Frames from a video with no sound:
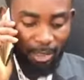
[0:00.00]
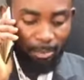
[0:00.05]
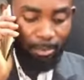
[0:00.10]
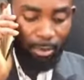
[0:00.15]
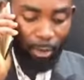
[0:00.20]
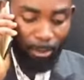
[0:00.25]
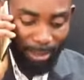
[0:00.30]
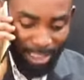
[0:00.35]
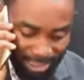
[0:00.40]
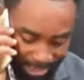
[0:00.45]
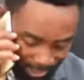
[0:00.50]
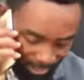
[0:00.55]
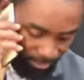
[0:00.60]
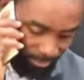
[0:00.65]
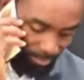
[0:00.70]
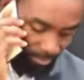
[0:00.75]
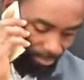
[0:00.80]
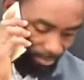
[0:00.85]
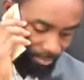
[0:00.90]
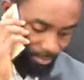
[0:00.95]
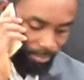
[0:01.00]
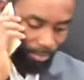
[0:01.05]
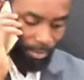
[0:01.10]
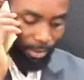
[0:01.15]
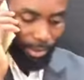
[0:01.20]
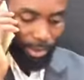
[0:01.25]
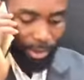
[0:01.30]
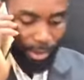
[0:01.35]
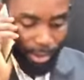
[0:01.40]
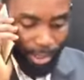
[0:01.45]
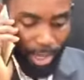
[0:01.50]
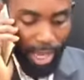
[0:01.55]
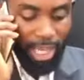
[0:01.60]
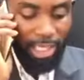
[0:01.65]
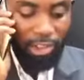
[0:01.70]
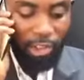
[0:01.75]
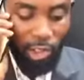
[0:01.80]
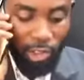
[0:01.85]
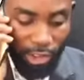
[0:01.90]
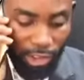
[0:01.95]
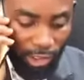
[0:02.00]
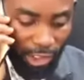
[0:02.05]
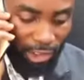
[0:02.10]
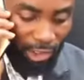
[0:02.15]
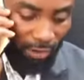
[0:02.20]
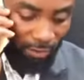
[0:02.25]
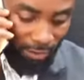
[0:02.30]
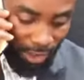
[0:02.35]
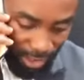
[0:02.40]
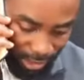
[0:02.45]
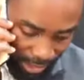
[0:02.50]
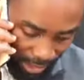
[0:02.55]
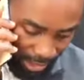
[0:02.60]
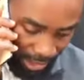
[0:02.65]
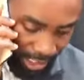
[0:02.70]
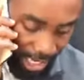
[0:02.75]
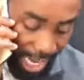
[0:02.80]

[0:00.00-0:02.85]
and property. Eh. Enjoy the rest of your day